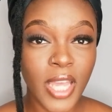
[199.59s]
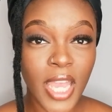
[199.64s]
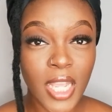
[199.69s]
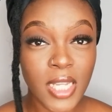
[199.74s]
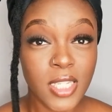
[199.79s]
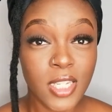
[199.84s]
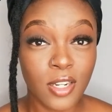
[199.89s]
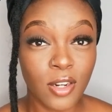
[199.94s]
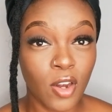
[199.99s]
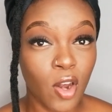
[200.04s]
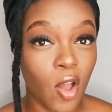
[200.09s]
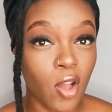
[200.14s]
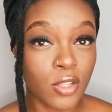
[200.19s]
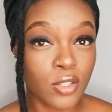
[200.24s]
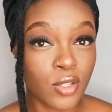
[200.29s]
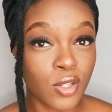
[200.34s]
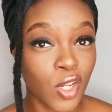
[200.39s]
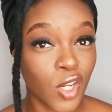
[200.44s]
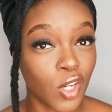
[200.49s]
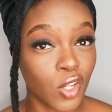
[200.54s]
18
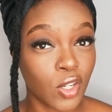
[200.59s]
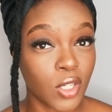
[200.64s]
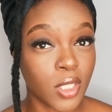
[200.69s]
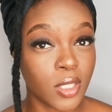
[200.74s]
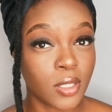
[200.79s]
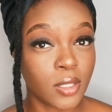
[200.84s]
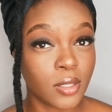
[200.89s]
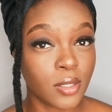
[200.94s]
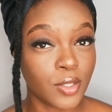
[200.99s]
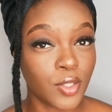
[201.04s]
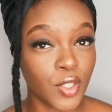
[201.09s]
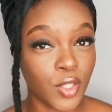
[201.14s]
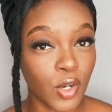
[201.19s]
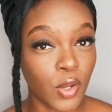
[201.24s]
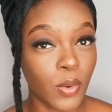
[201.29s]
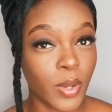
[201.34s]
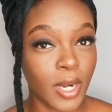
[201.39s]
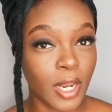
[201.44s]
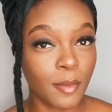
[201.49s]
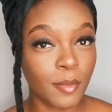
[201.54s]
locks look, you
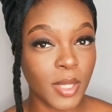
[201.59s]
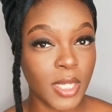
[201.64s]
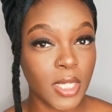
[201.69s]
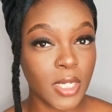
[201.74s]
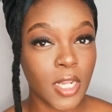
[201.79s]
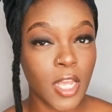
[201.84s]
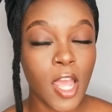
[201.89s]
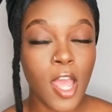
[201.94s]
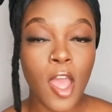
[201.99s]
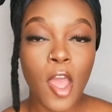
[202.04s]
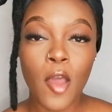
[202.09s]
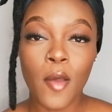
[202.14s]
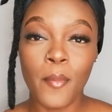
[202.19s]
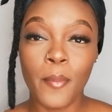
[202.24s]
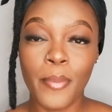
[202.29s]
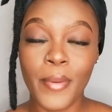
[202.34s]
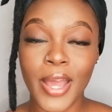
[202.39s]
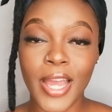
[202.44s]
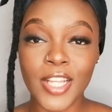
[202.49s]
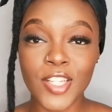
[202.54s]
know what I mean?
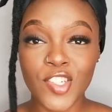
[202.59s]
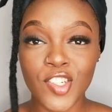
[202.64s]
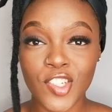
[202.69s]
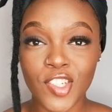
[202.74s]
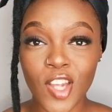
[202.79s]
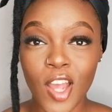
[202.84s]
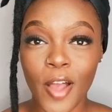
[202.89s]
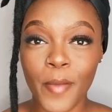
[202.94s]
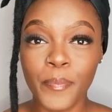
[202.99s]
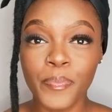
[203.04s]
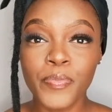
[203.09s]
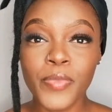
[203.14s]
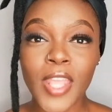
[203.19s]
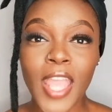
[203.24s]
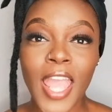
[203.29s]
But yeah,